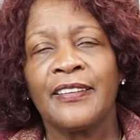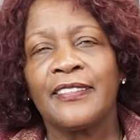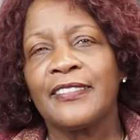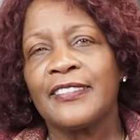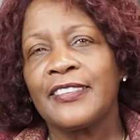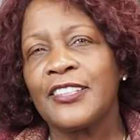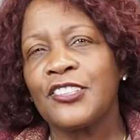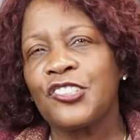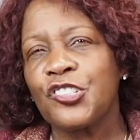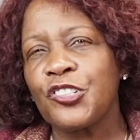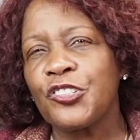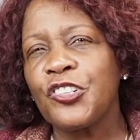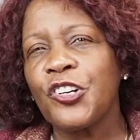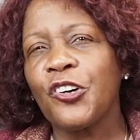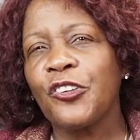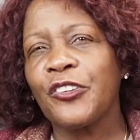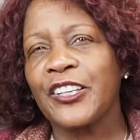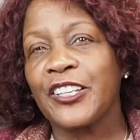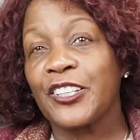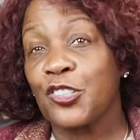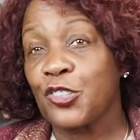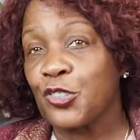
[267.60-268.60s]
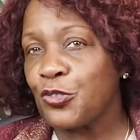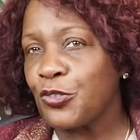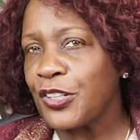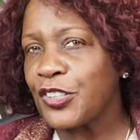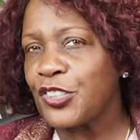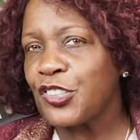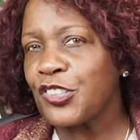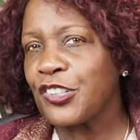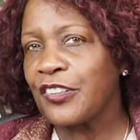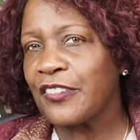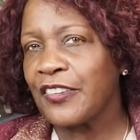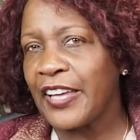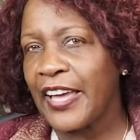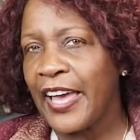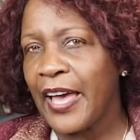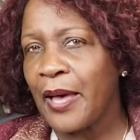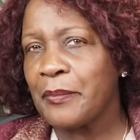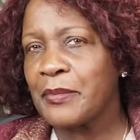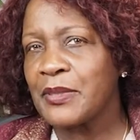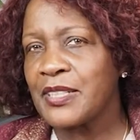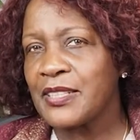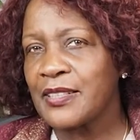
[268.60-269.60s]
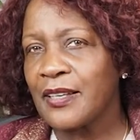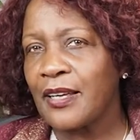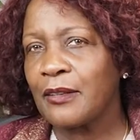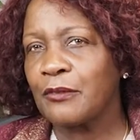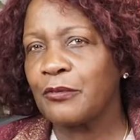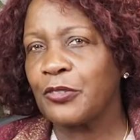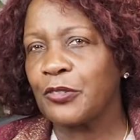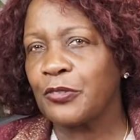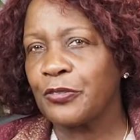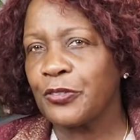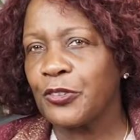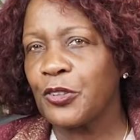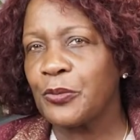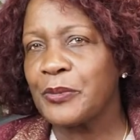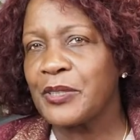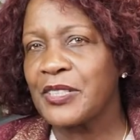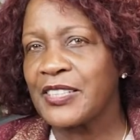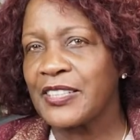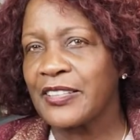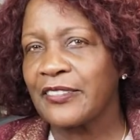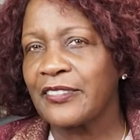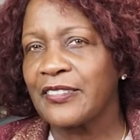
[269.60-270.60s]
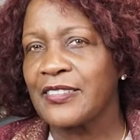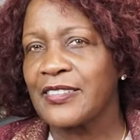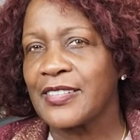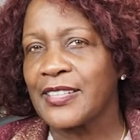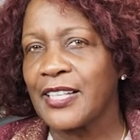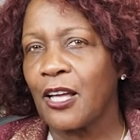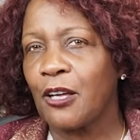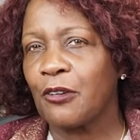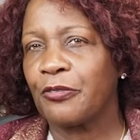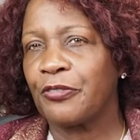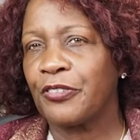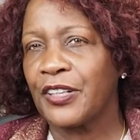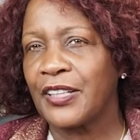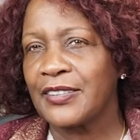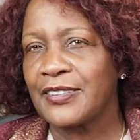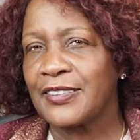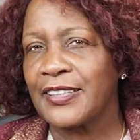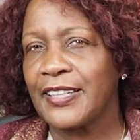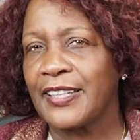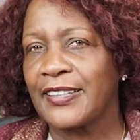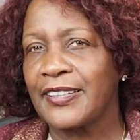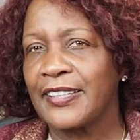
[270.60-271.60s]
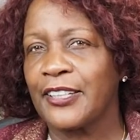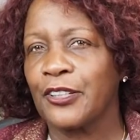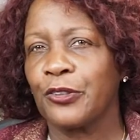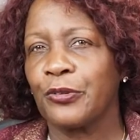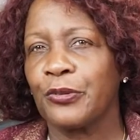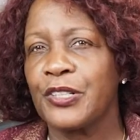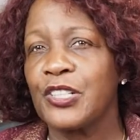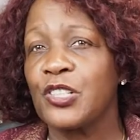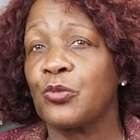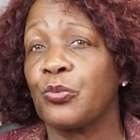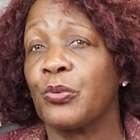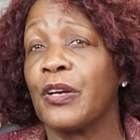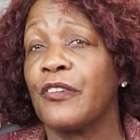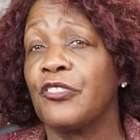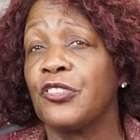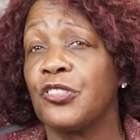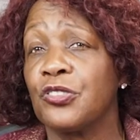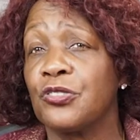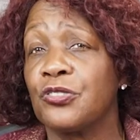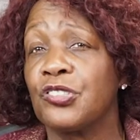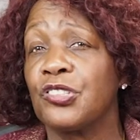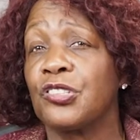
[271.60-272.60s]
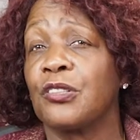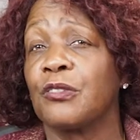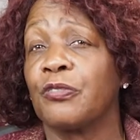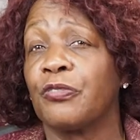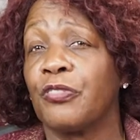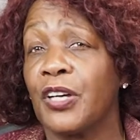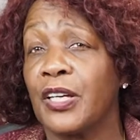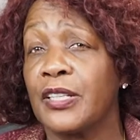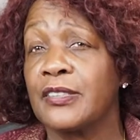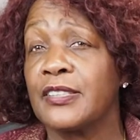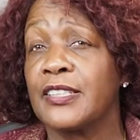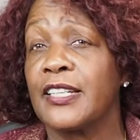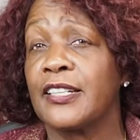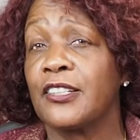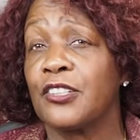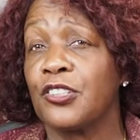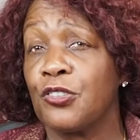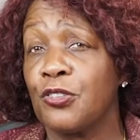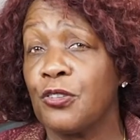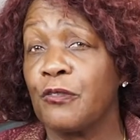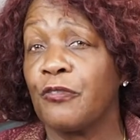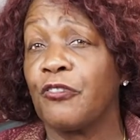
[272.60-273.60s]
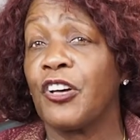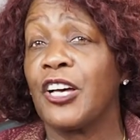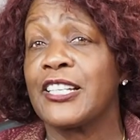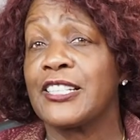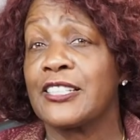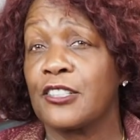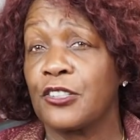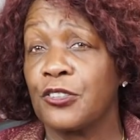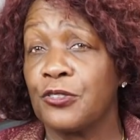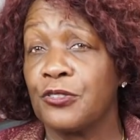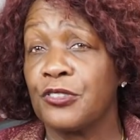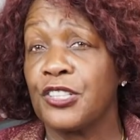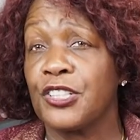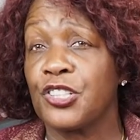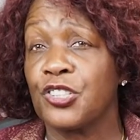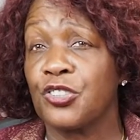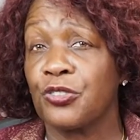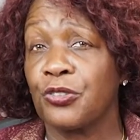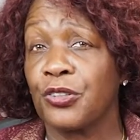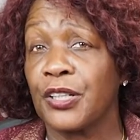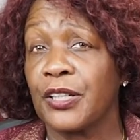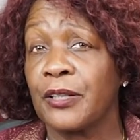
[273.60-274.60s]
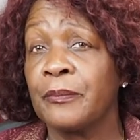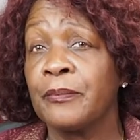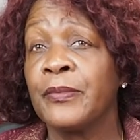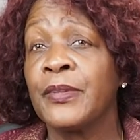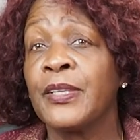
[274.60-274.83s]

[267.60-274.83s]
did you know the construction of the Amazon Fulfillment Center in South Fontana increased revenue to the Fontana Unified School District